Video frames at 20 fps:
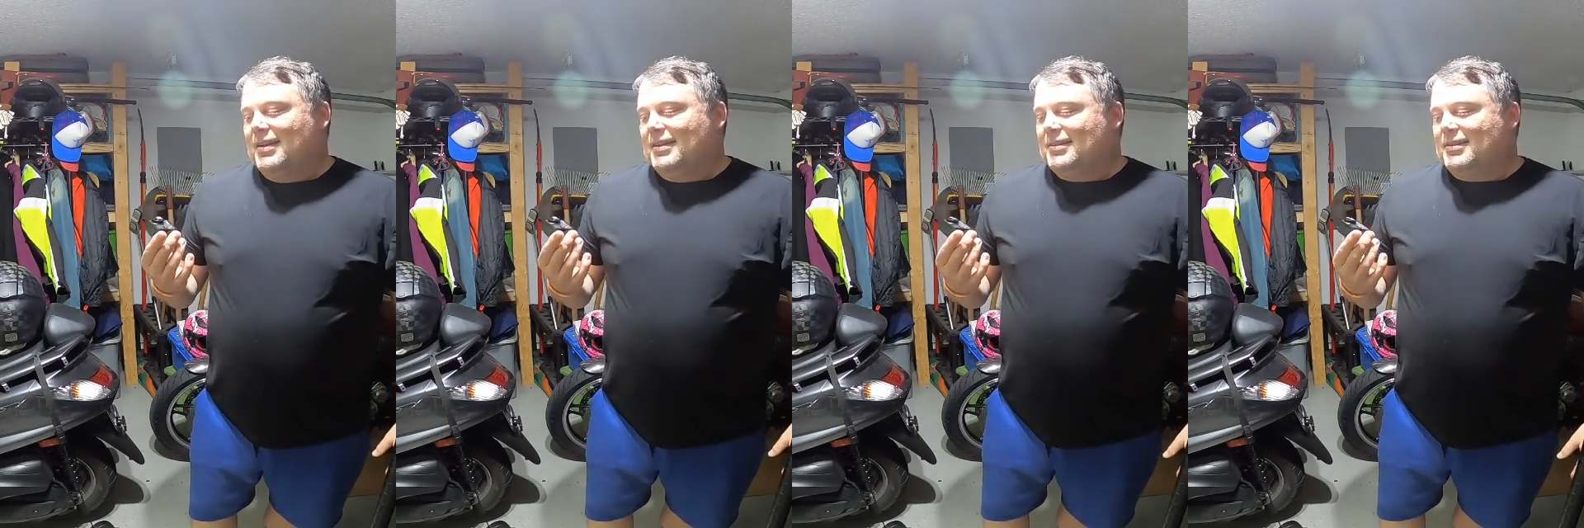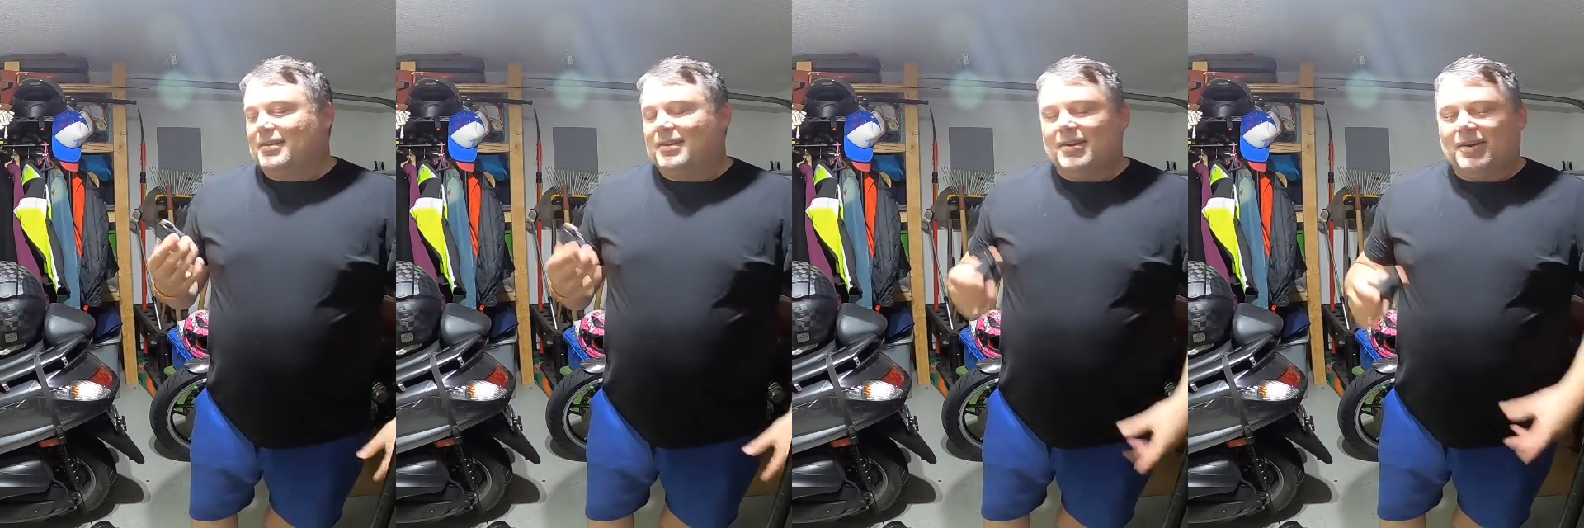
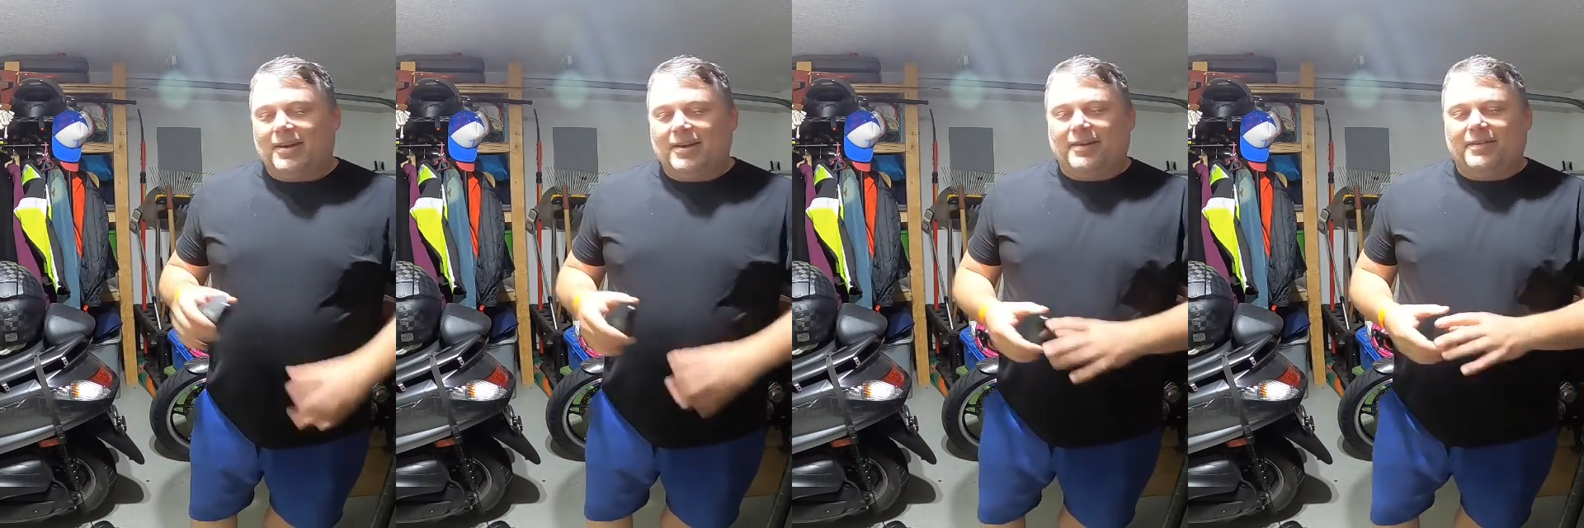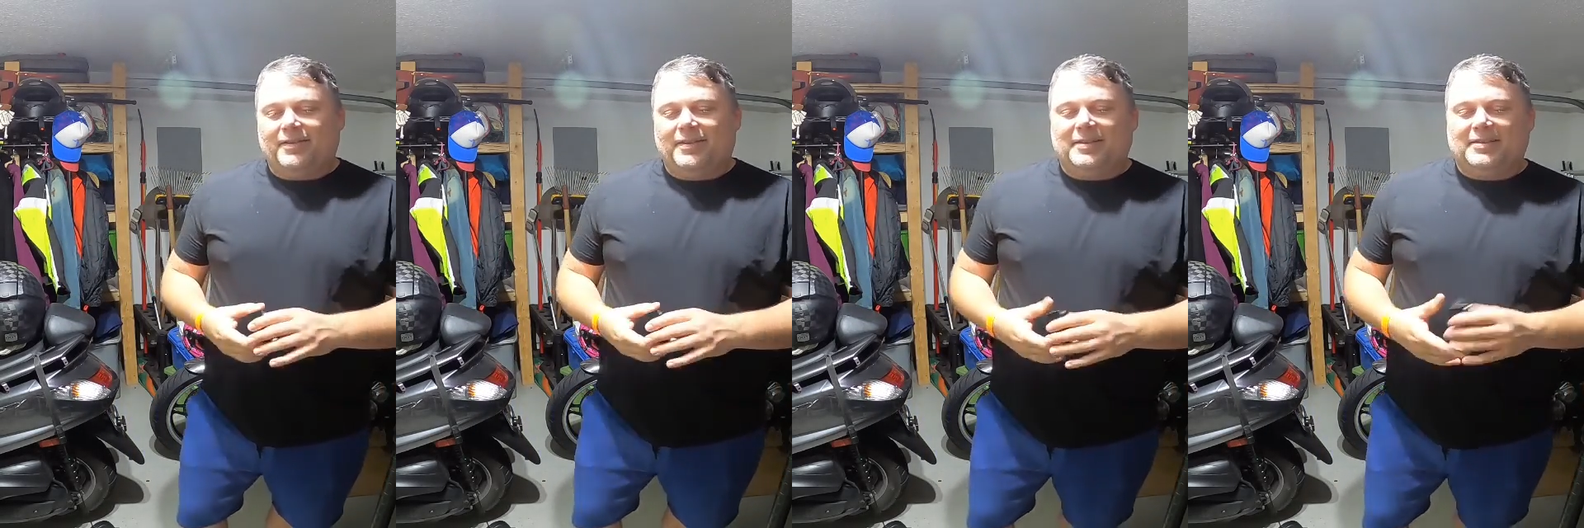So now I
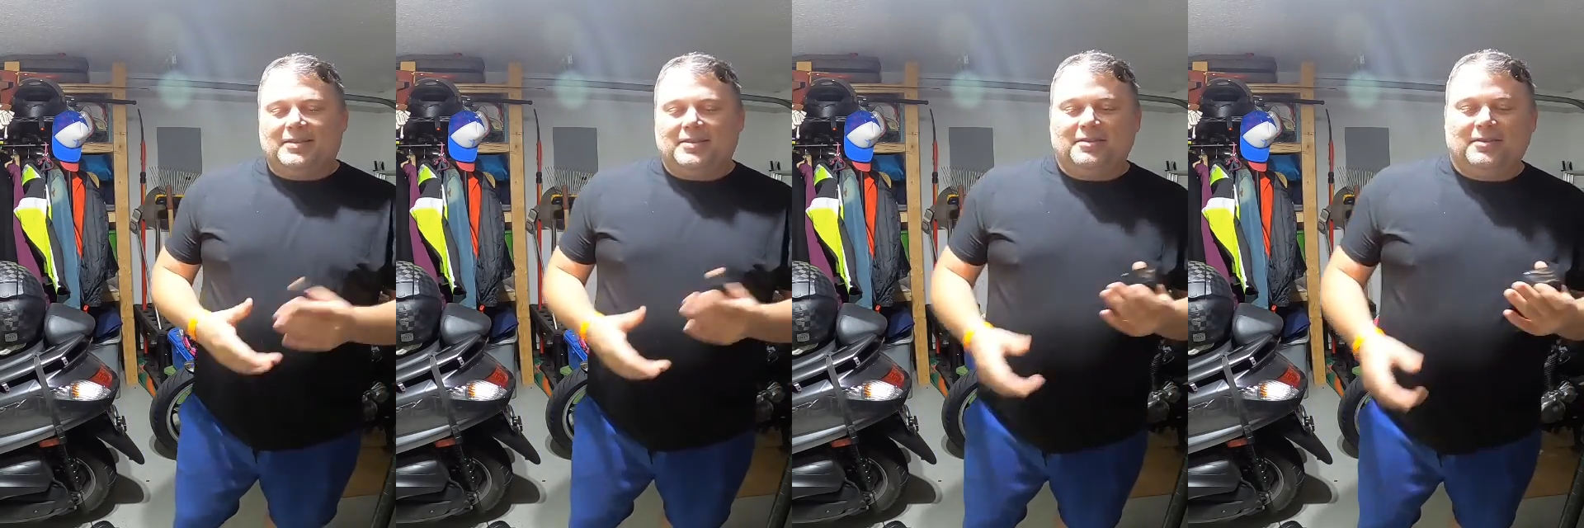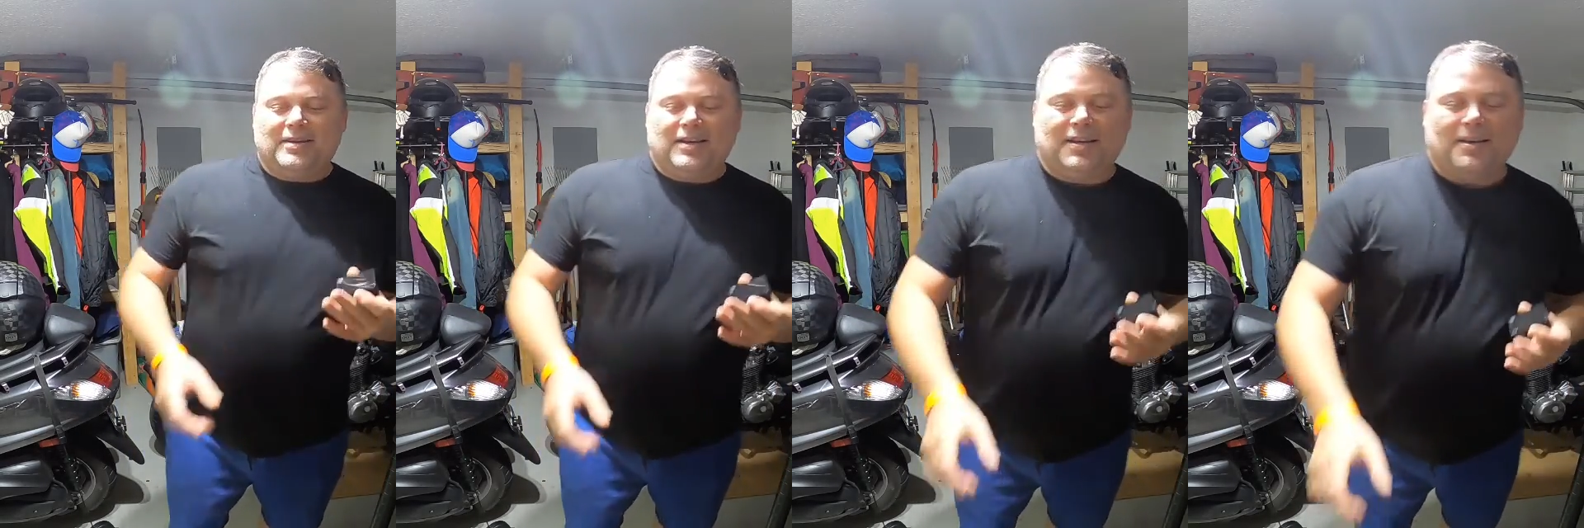have these
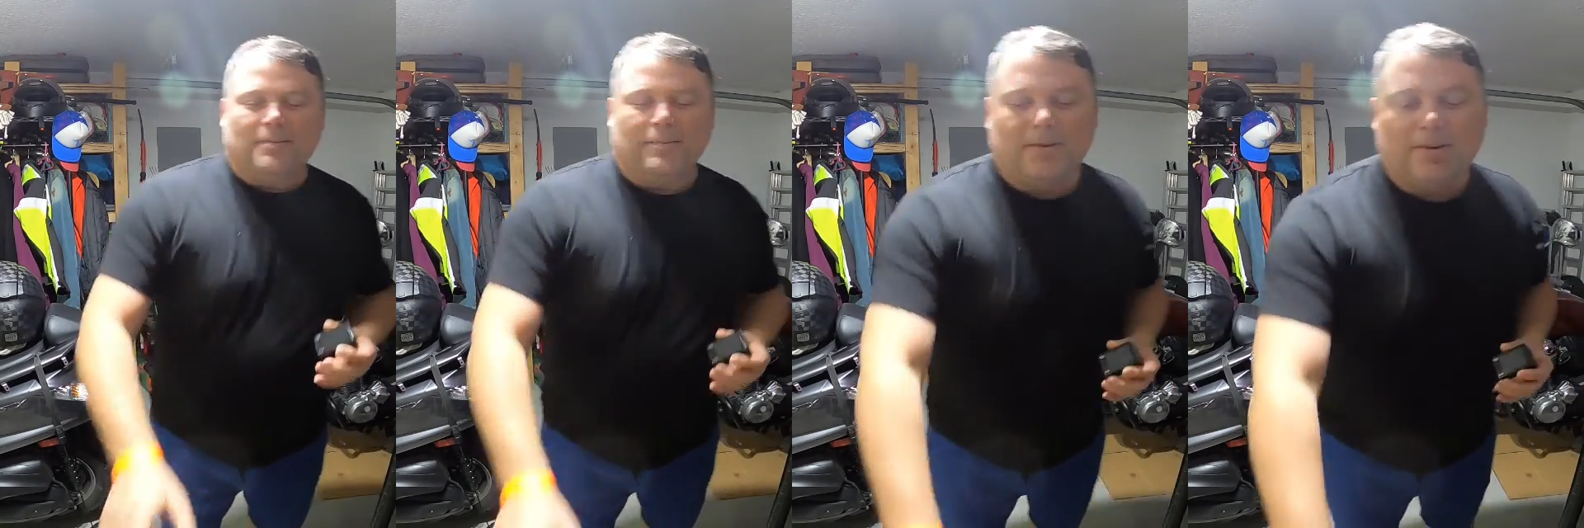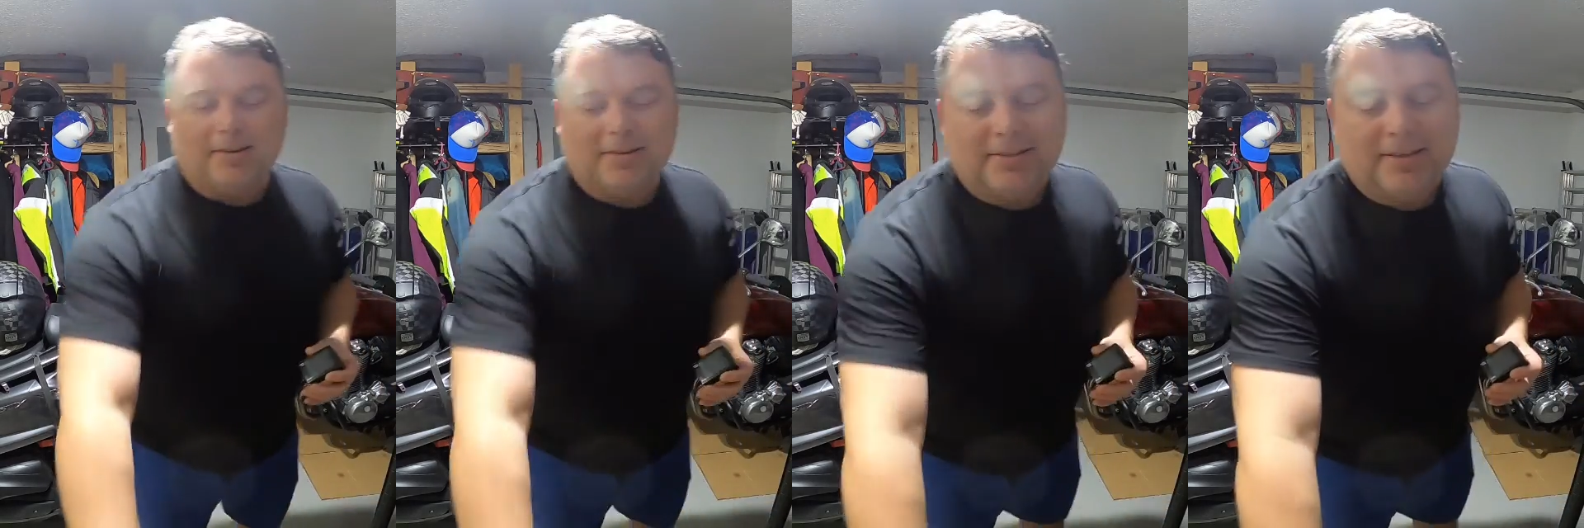two
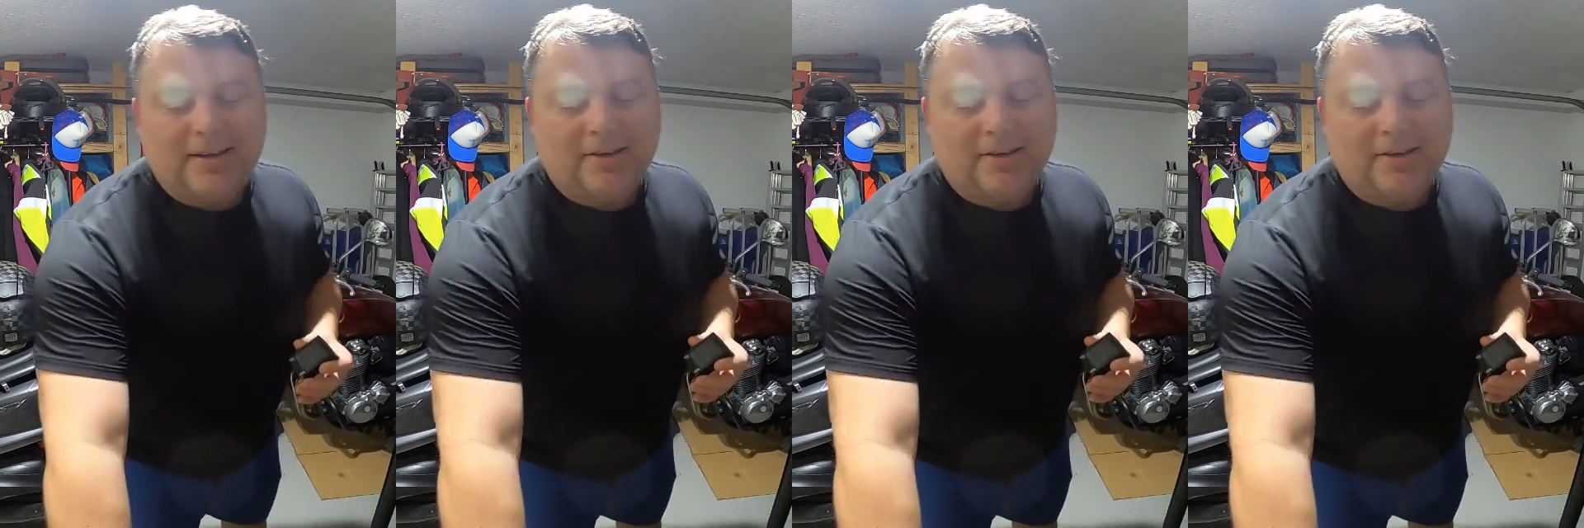cameras